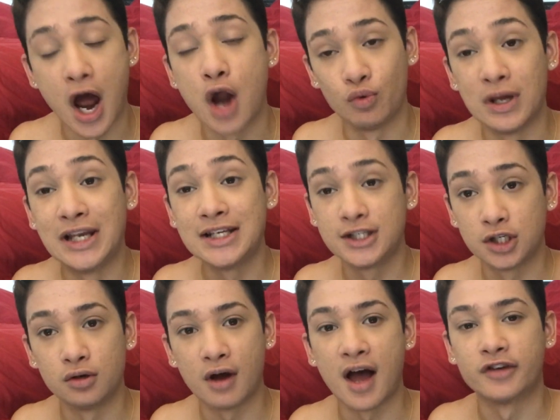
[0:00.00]
I really
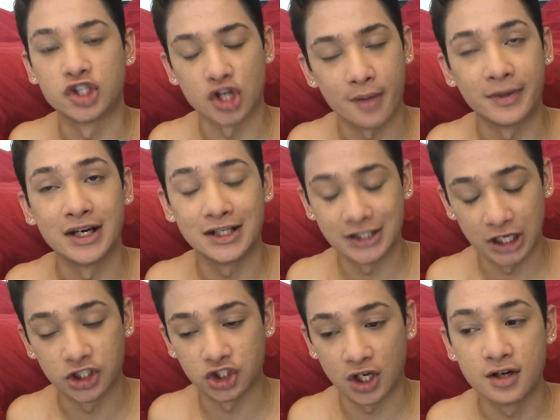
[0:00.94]
do have a shopping
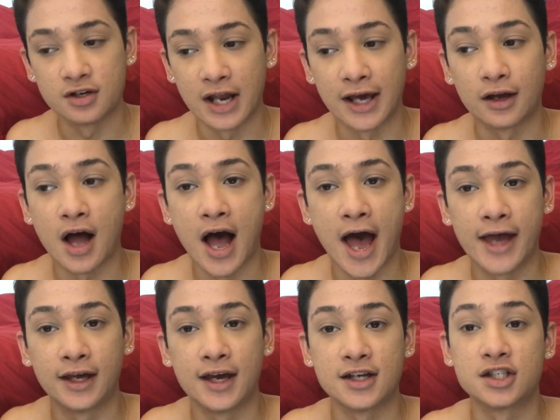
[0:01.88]
addiction. Like,
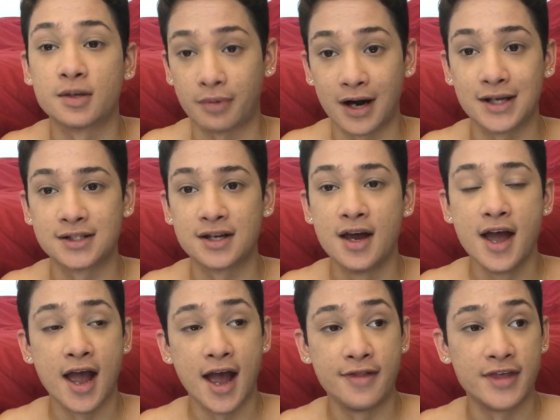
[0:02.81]
I get depressed
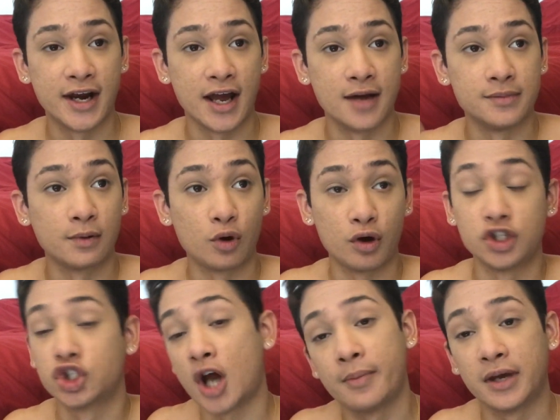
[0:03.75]
and then I end up going
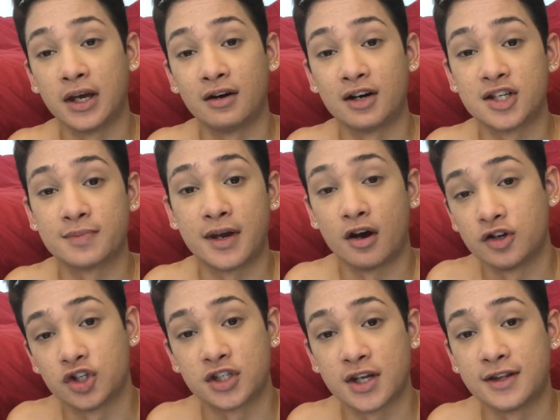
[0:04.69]
shopping and I spend
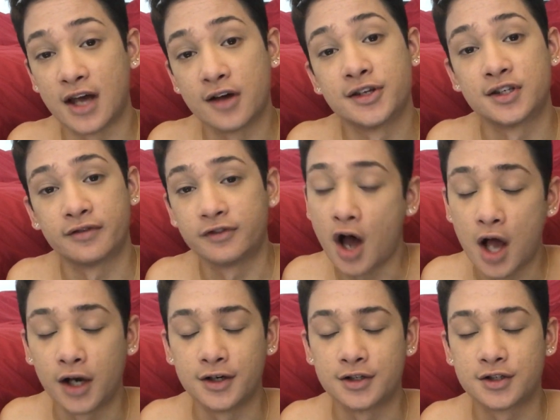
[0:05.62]
hundreds and thousands of
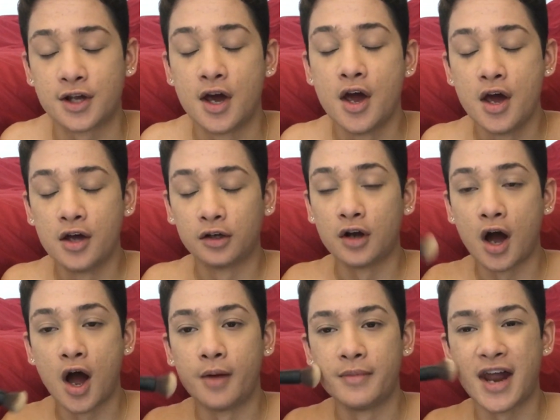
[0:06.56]
dollars,
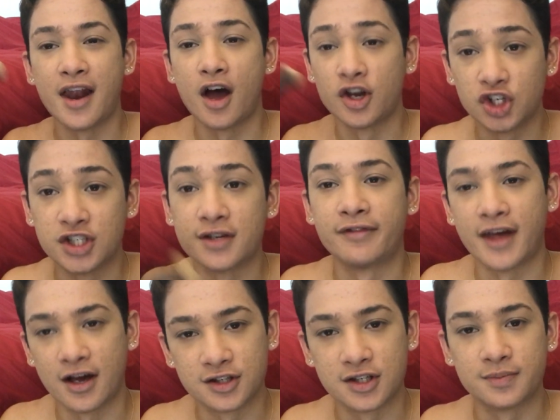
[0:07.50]
not hundreds of
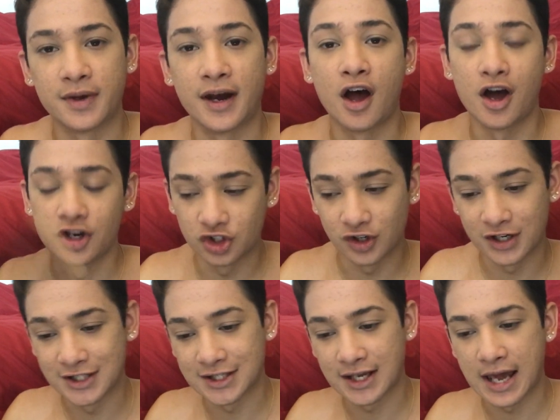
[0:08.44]
thousands, but
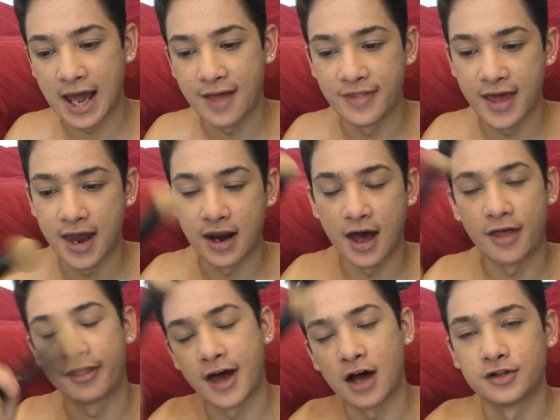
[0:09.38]
hundreds and then
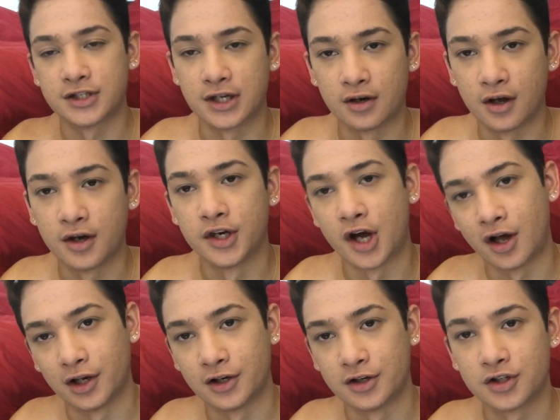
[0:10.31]

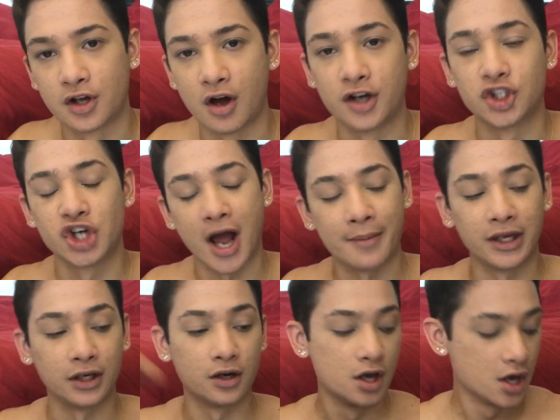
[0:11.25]
$1,000 on shopping.